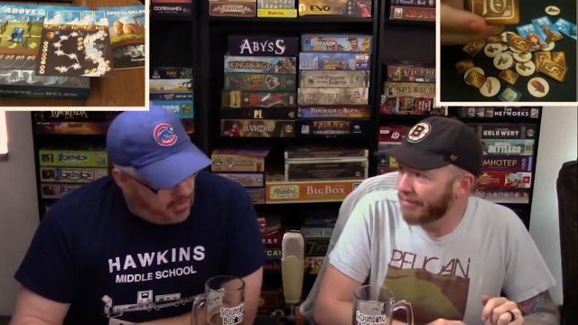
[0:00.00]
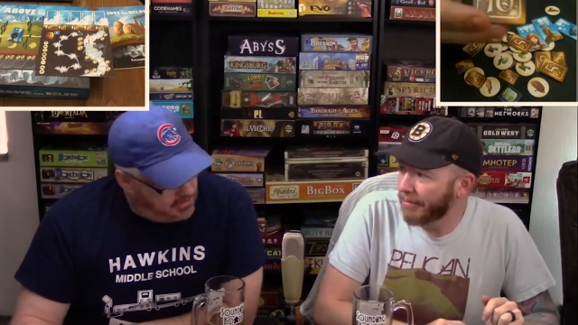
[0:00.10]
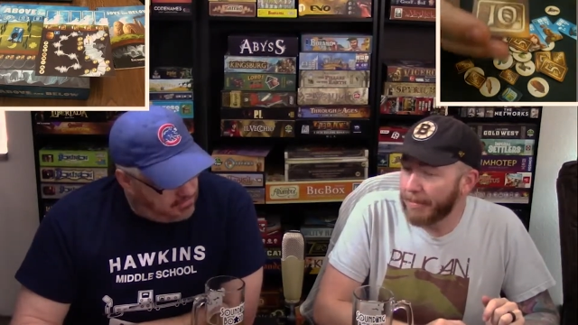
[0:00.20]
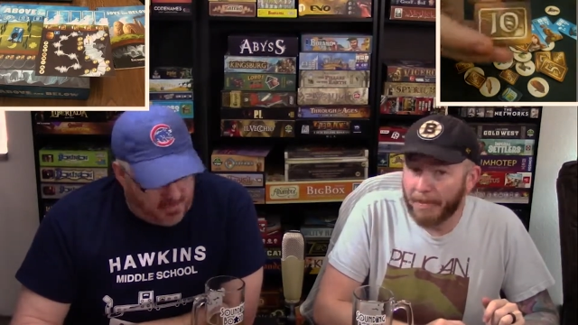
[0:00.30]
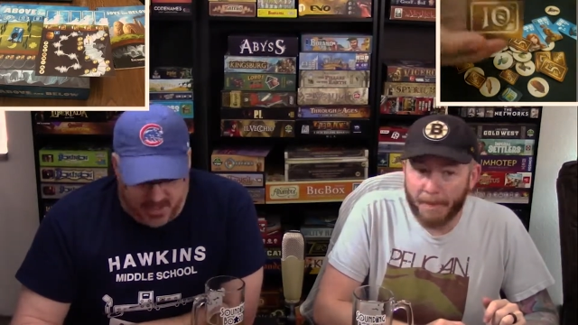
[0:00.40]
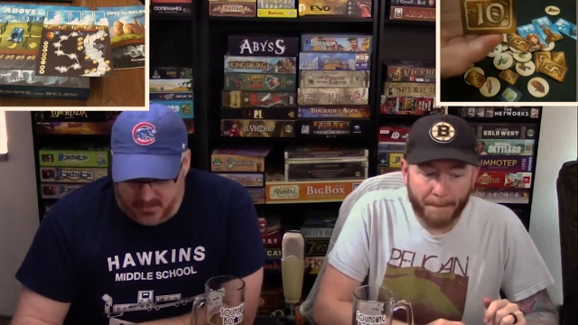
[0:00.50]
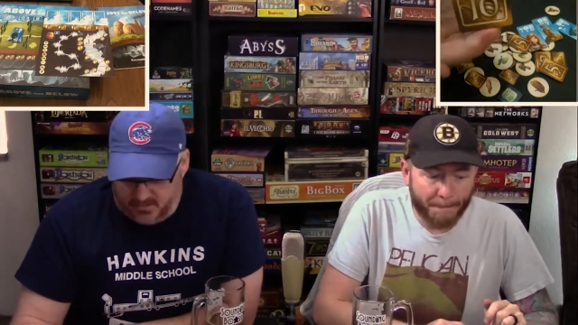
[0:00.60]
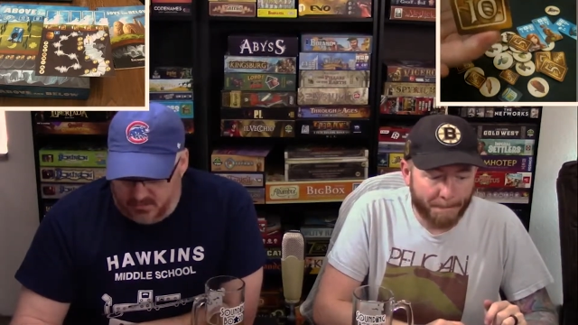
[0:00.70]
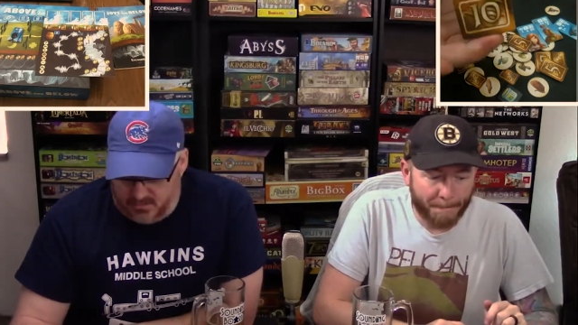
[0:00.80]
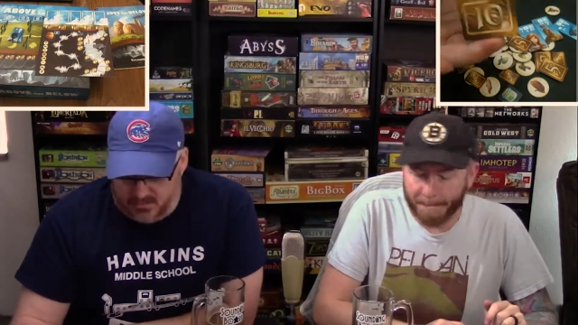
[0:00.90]
Speaker 1: coins, but
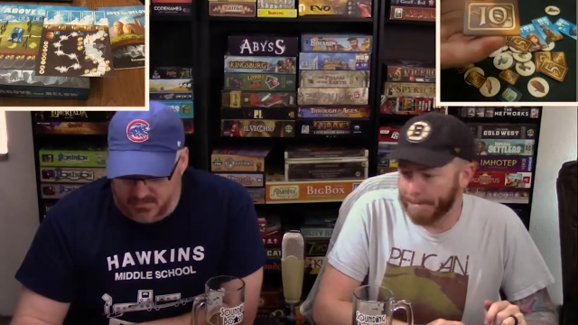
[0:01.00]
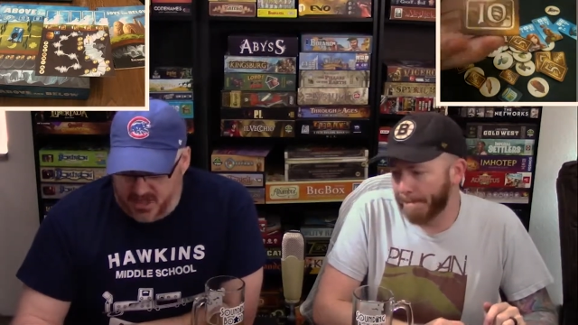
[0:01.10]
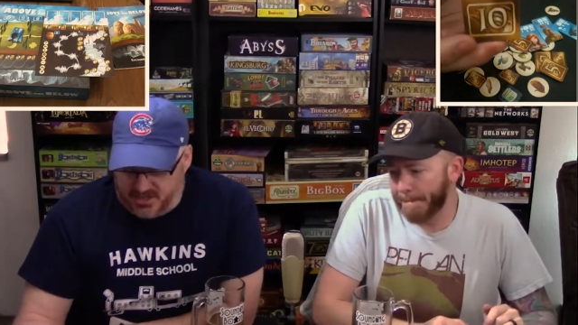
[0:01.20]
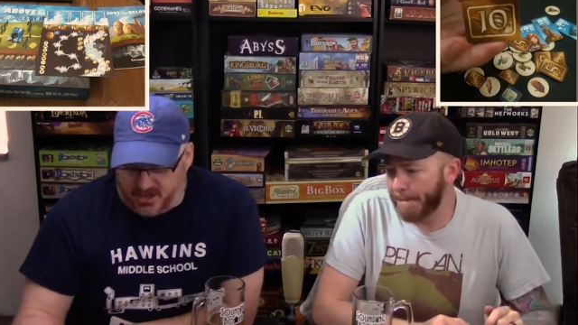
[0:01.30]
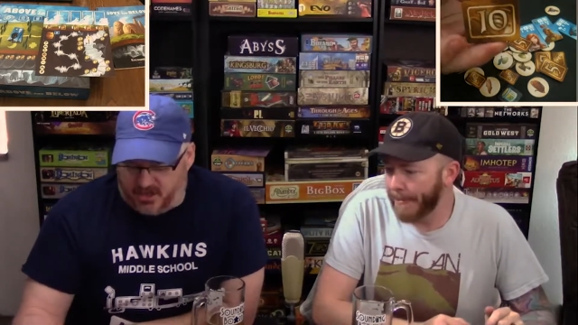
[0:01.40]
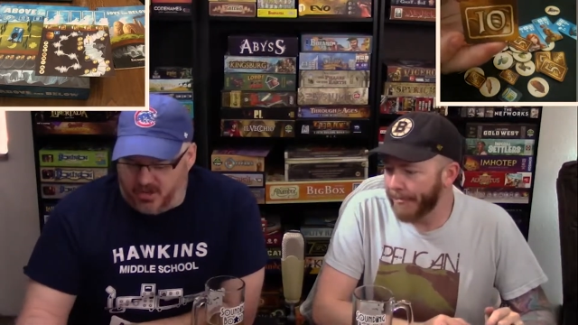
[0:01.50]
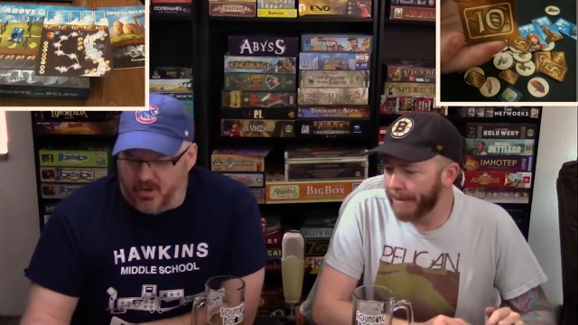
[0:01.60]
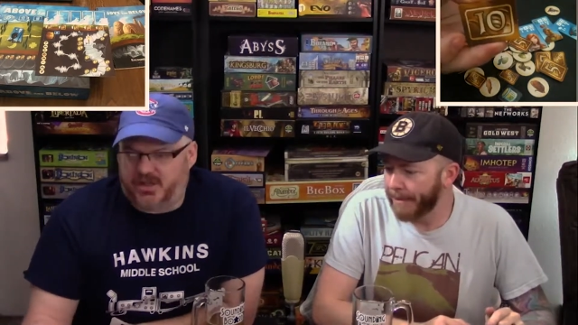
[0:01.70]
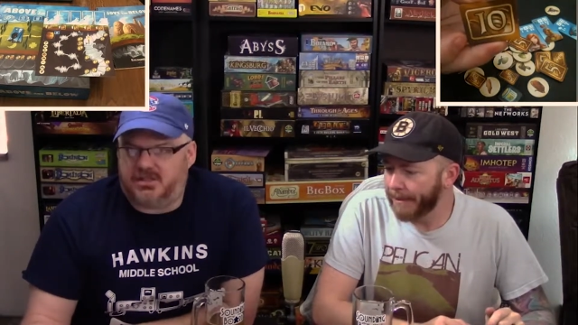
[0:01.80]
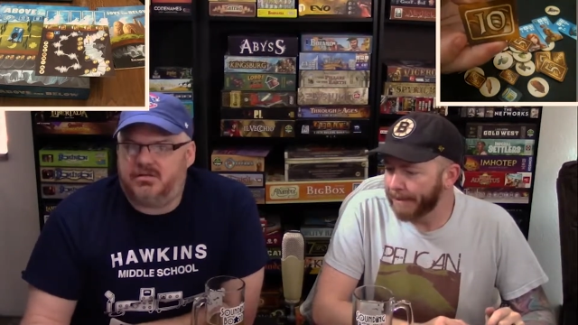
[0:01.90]
mm -mm. these are good
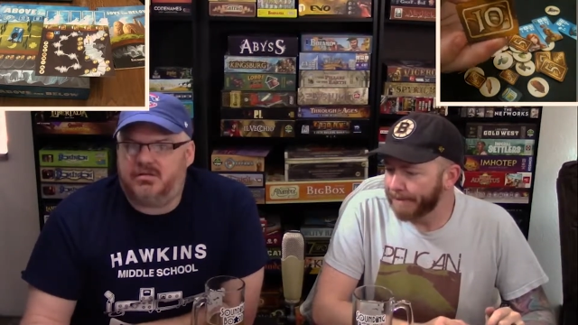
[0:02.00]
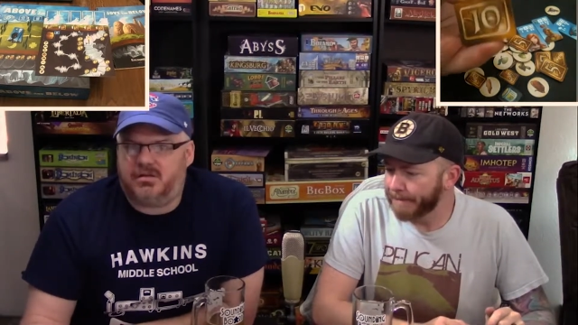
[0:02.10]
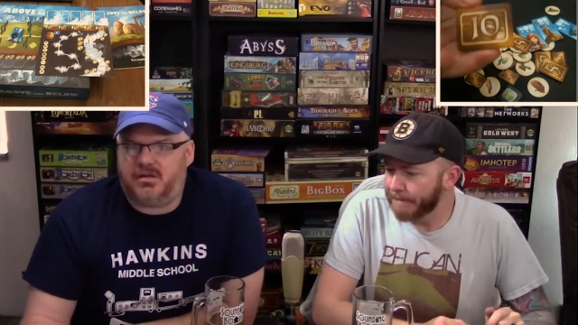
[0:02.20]
coins.